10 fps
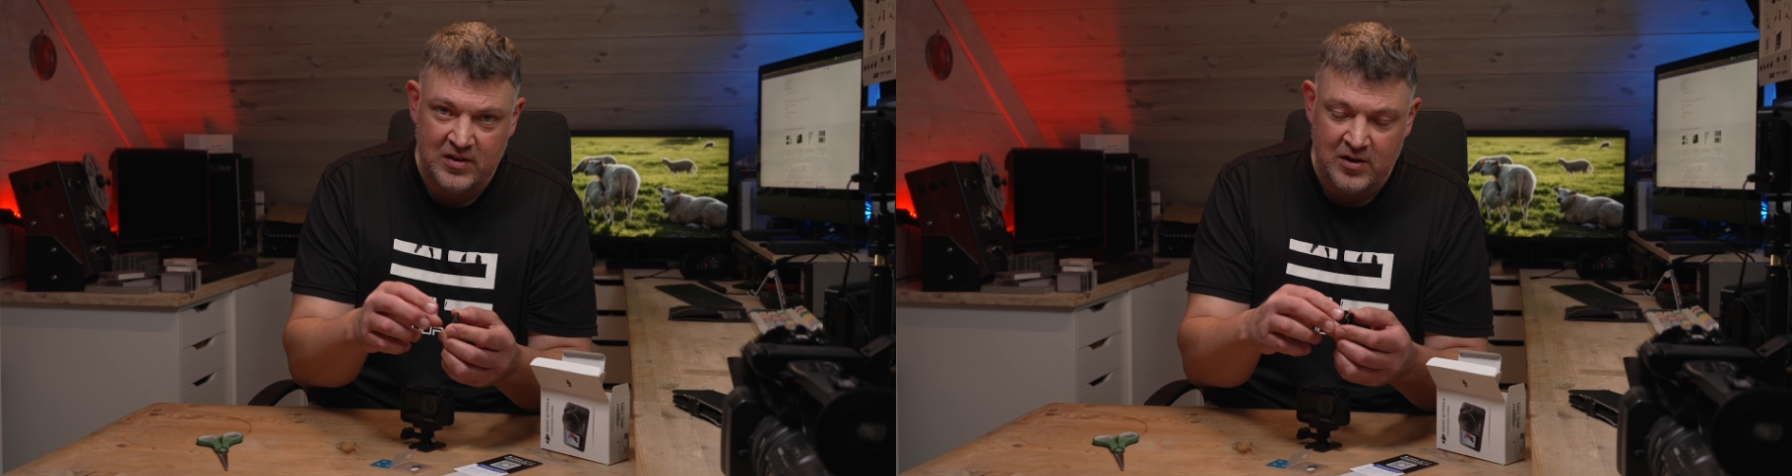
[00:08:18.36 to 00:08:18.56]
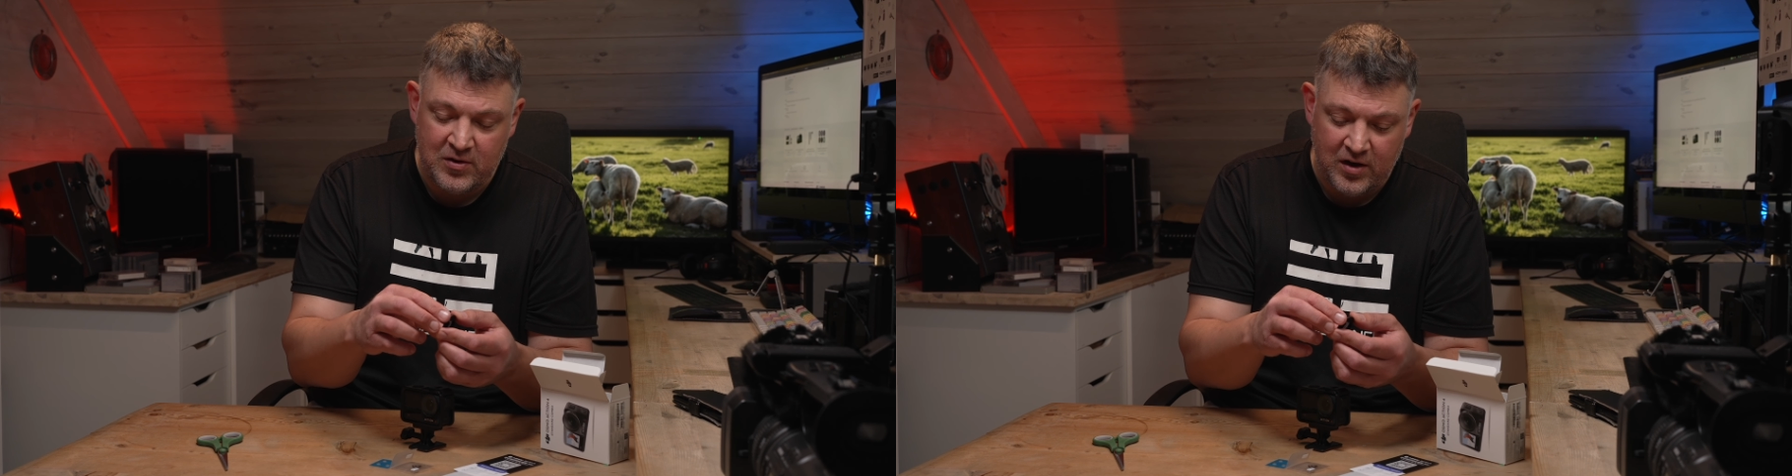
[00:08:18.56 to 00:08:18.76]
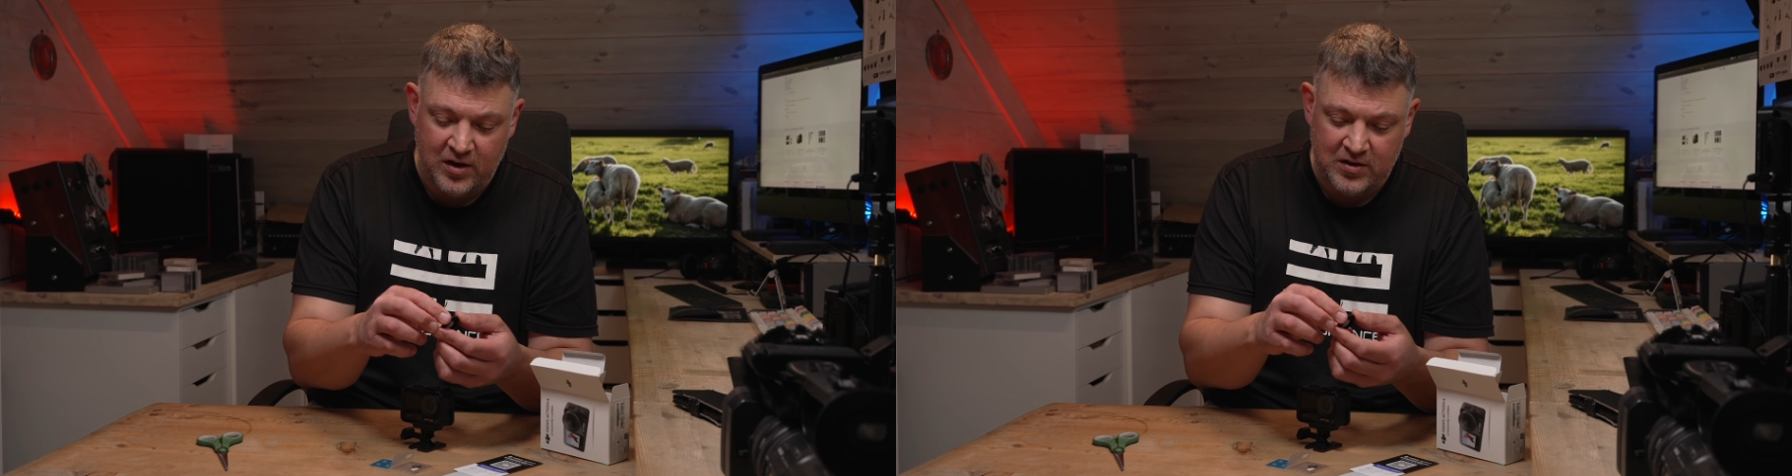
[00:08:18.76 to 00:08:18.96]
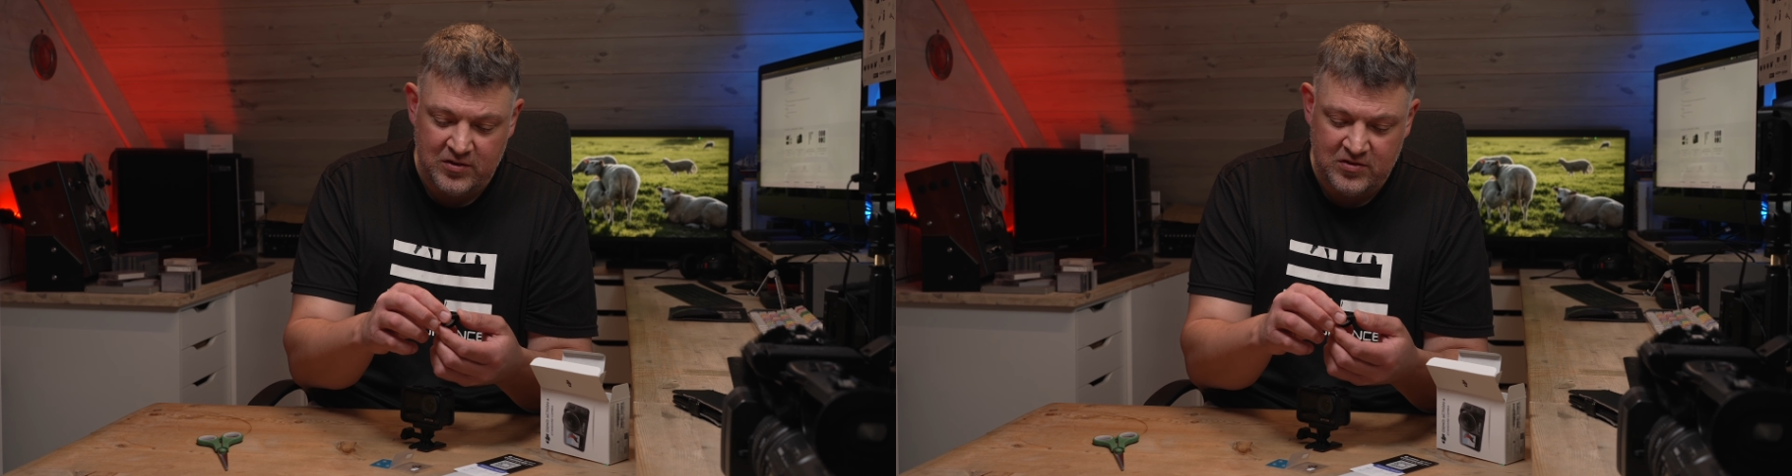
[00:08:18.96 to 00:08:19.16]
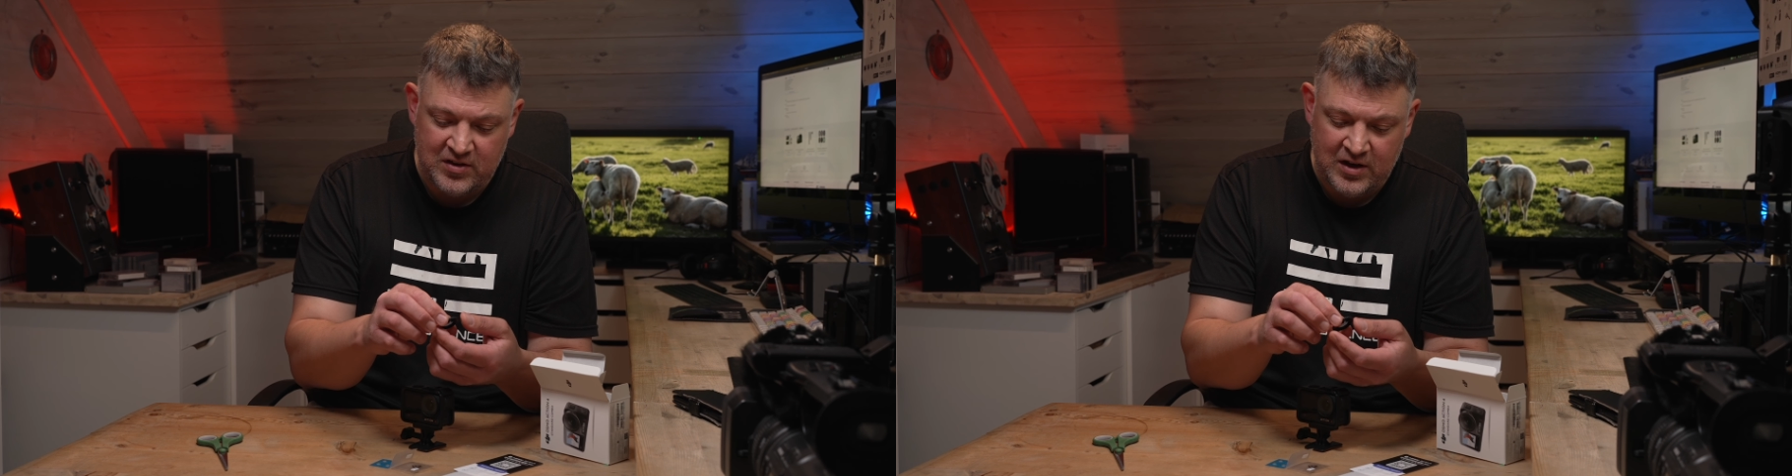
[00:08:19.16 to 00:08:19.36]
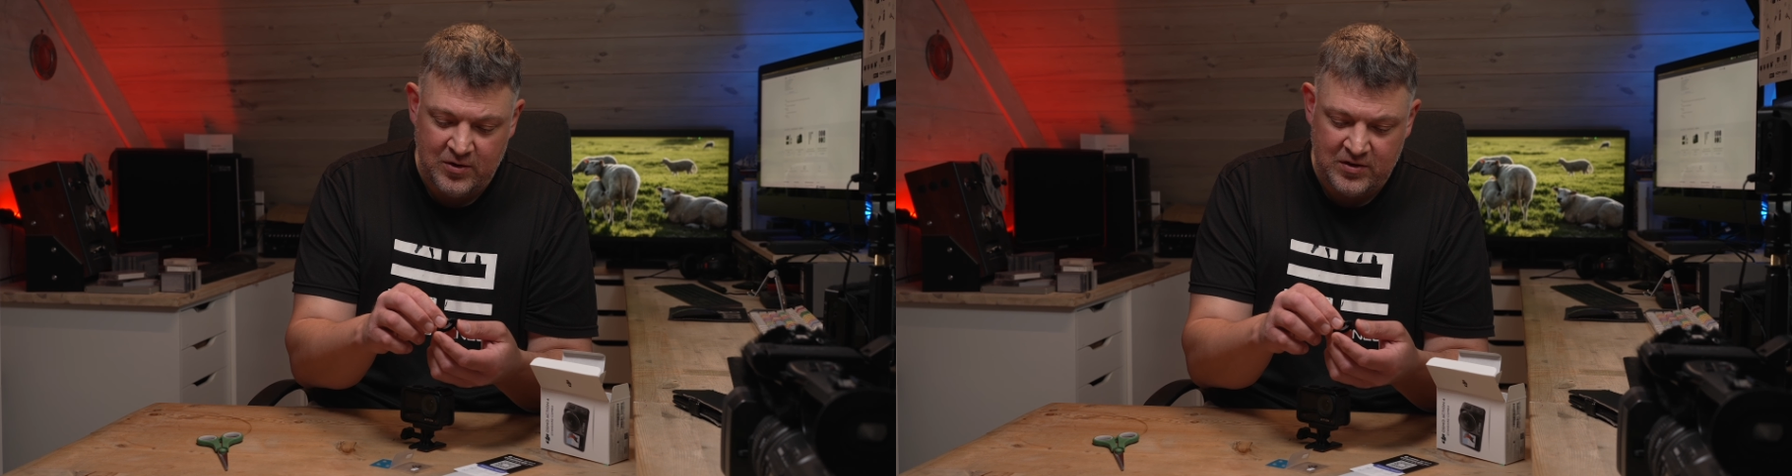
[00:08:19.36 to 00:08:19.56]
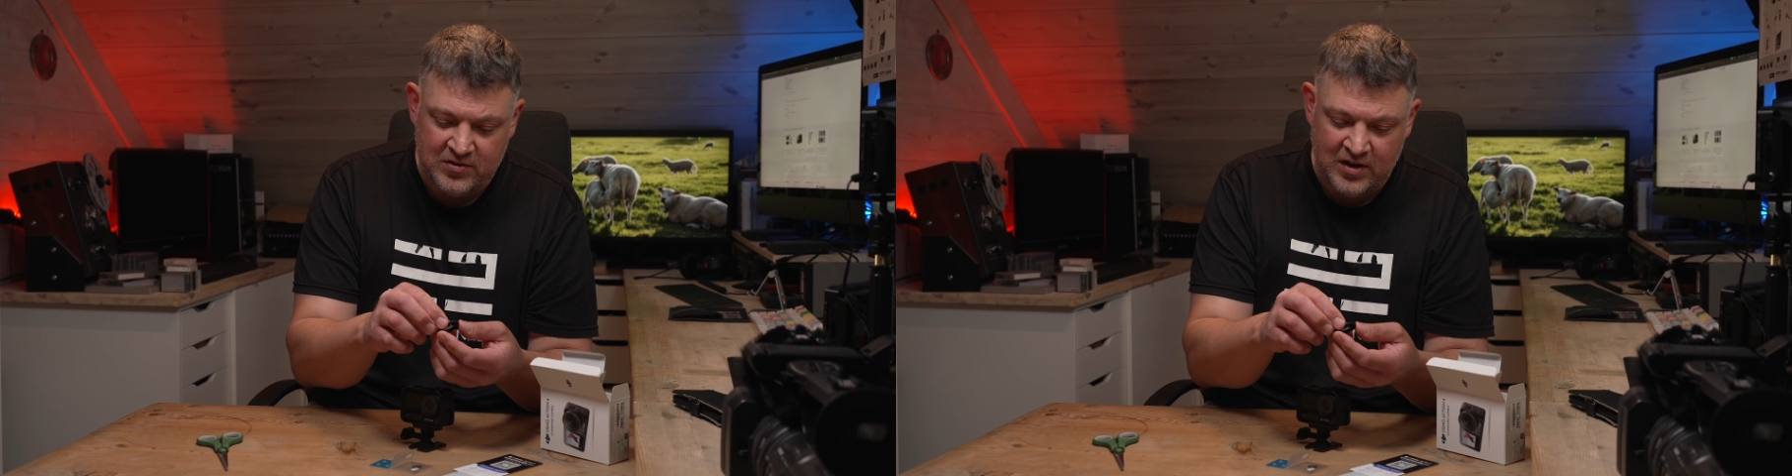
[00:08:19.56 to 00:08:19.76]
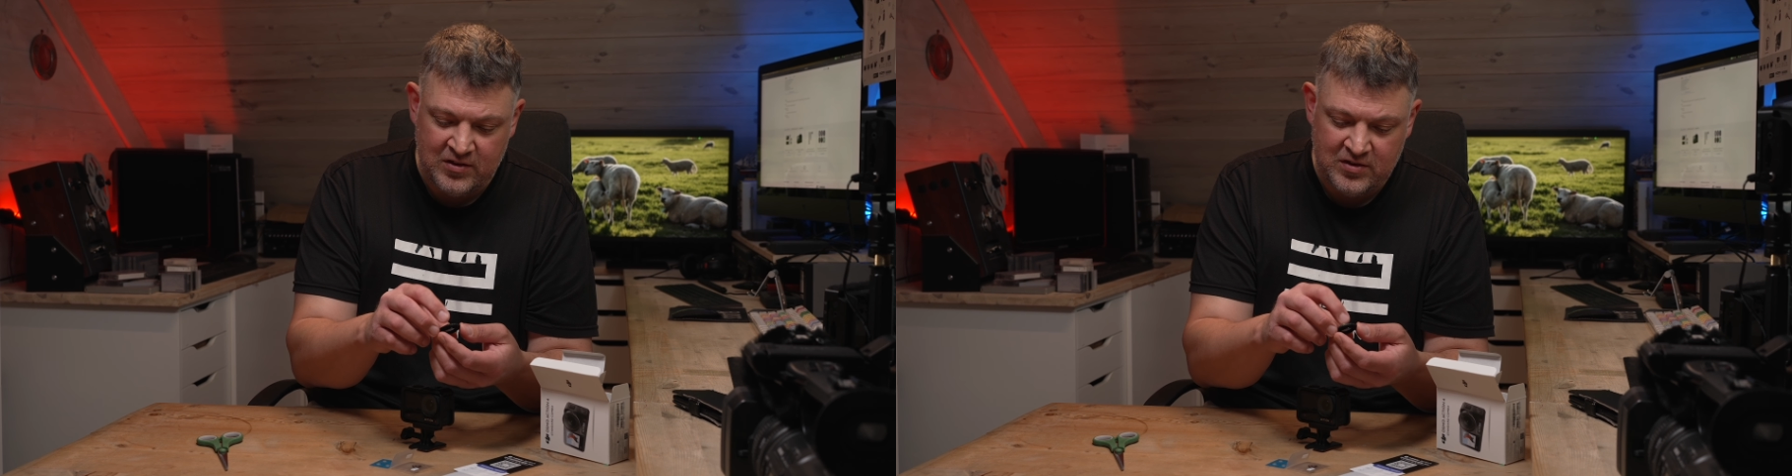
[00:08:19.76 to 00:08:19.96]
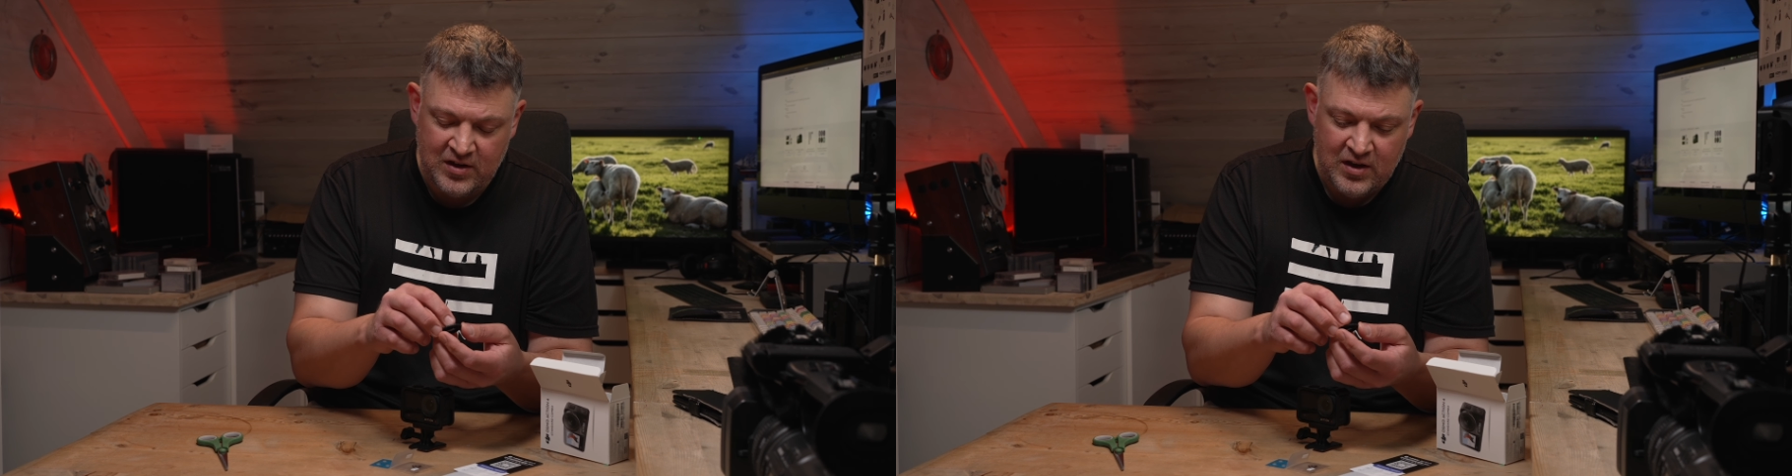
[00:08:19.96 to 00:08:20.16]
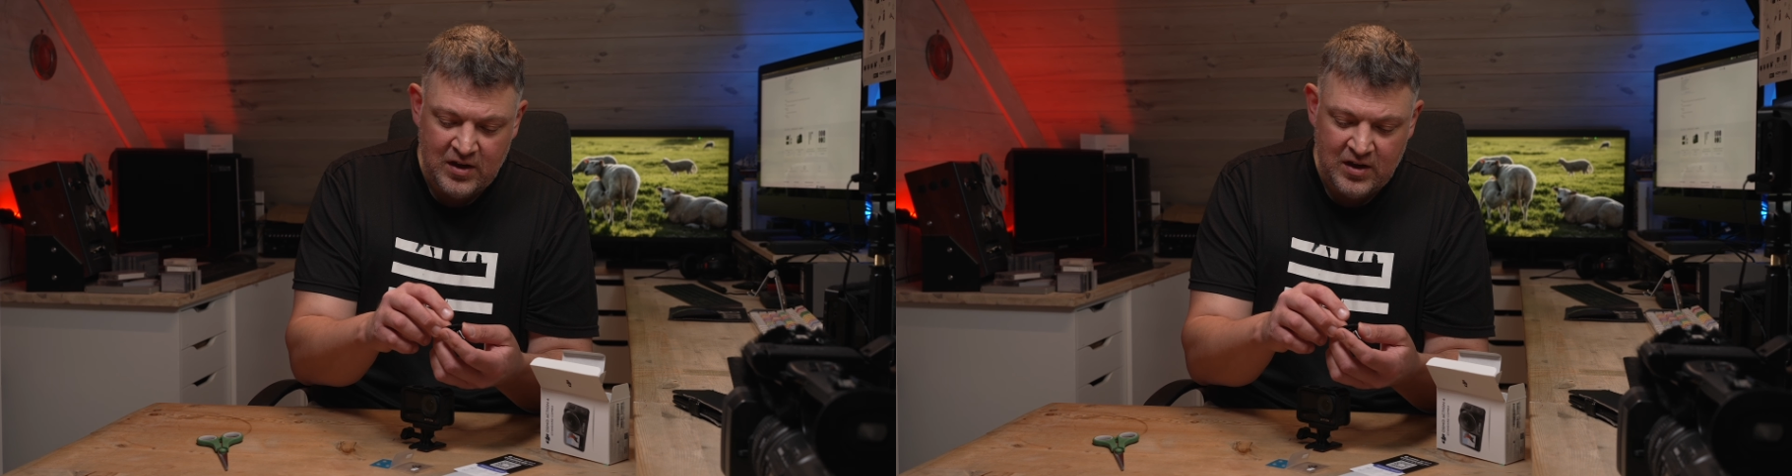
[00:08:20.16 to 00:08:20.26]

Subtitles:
here on the sticker, it says